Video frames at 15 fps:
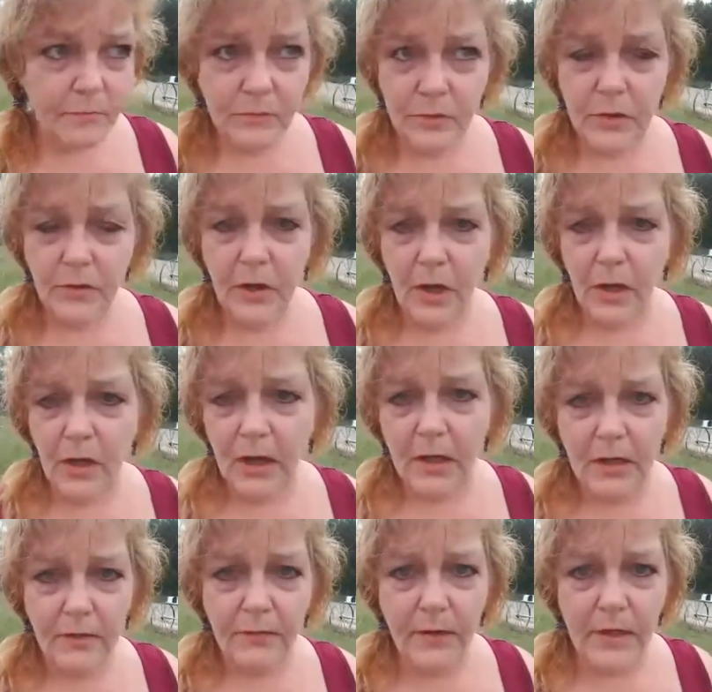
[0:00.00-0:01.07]
Do not get
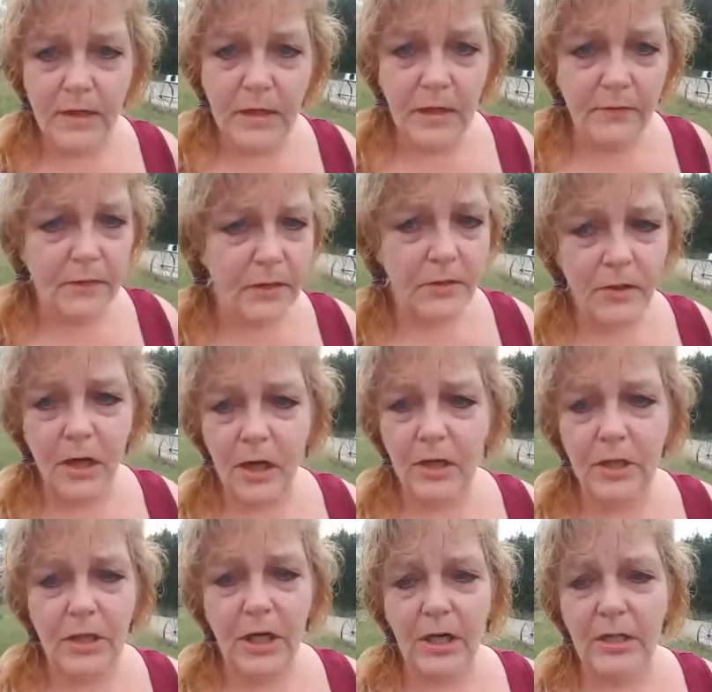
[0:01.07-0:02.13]
defensive, to not
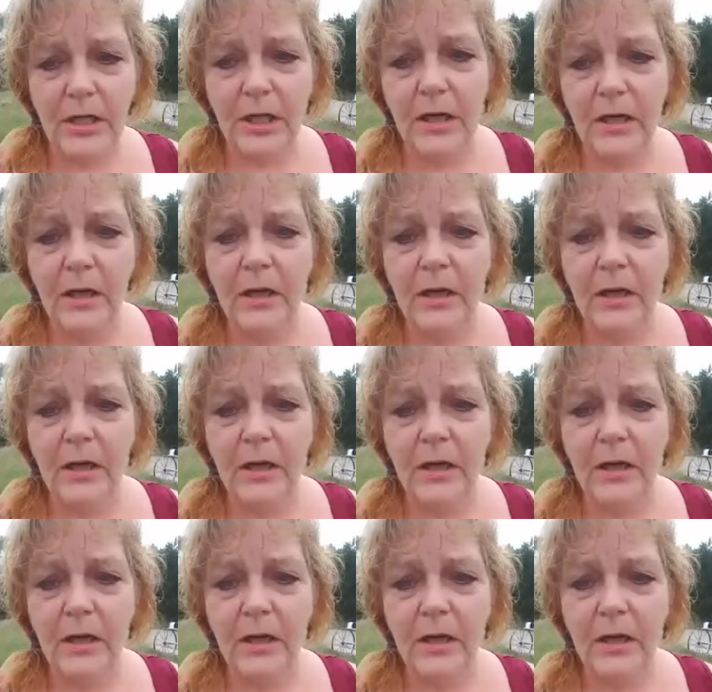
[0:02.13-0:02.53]
judge it.